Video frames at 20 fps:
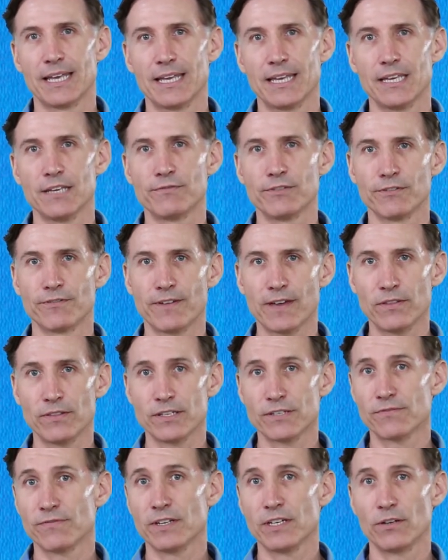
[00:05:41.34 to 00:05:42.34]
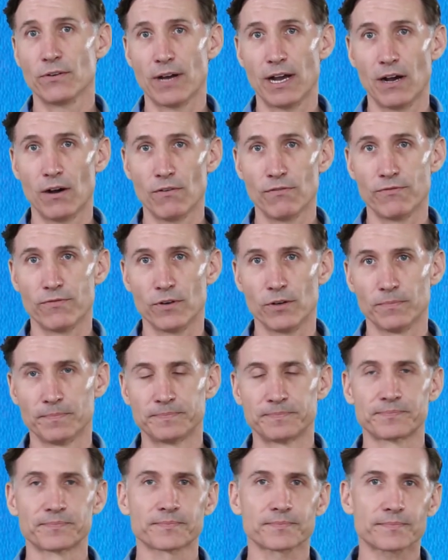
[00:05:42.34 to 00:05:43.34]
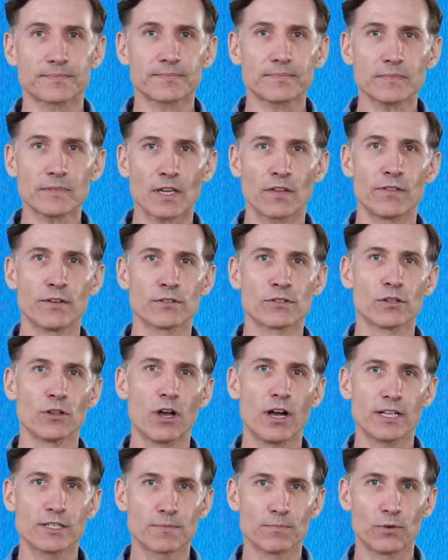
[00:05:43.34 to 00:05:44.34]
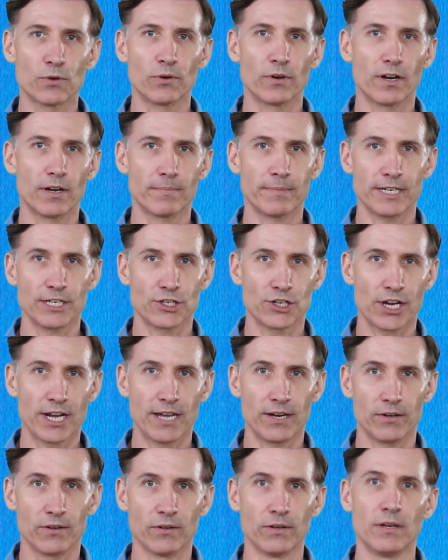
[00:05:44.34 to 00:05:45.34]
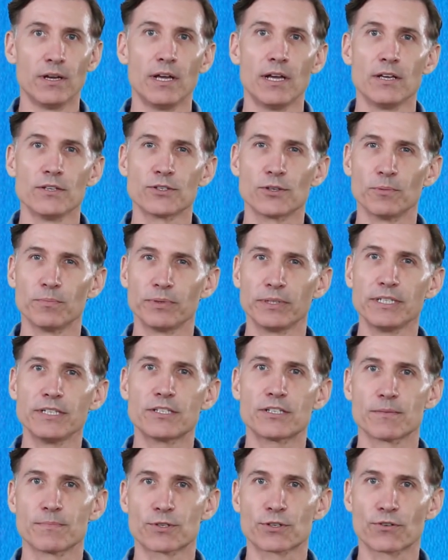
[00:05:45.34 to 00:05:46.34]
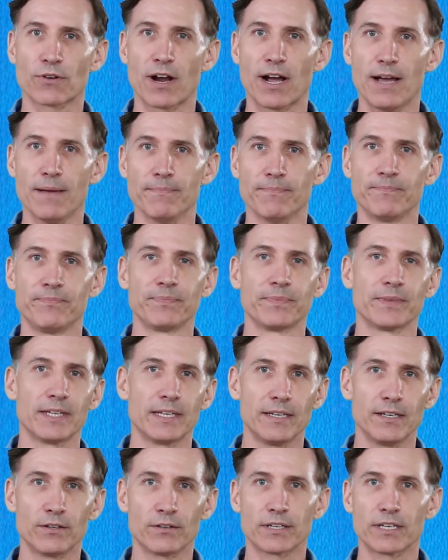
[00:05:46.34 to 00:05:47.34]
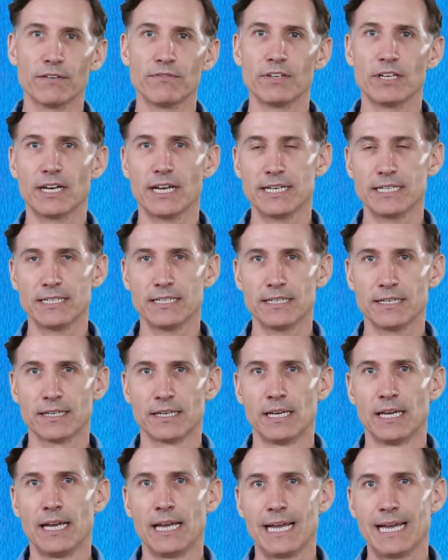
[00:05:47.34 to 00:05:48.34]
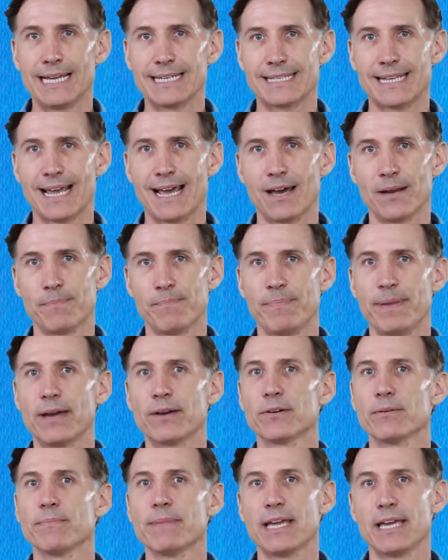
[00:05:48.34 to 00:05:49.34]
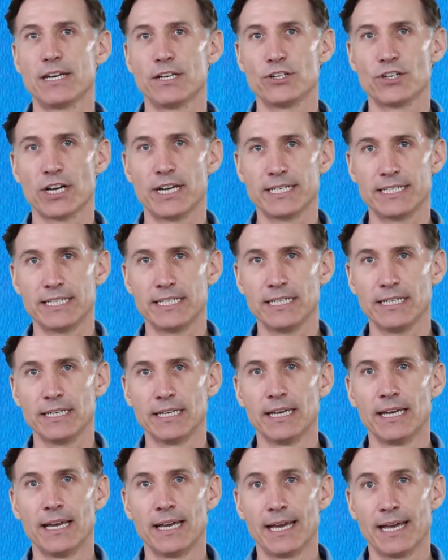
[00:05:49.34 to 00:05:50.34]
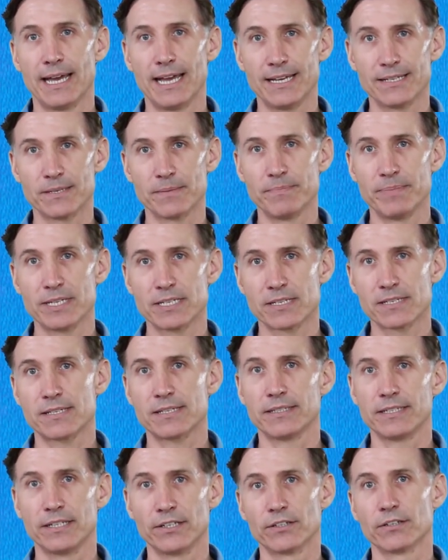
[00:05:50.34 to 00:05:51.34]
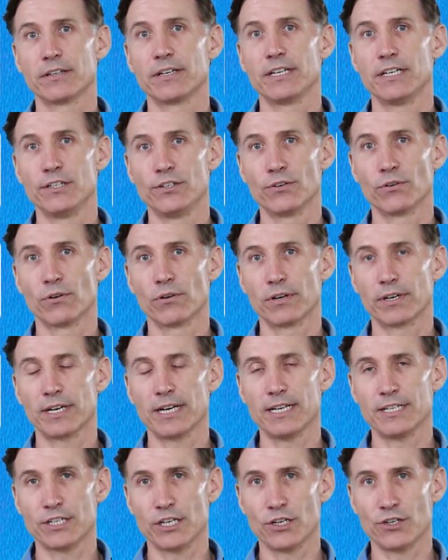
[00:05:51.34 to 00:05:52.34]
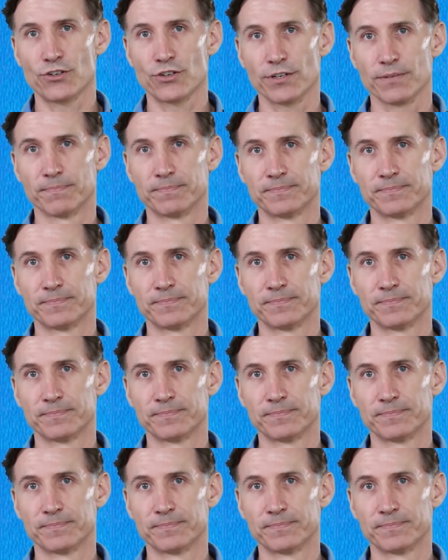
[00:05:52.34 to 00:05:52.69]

If you found this video helpful, there's lots more on my channel, so please subscribe. It'll give you an idea as to how to better manage IT as a business leader in your organization.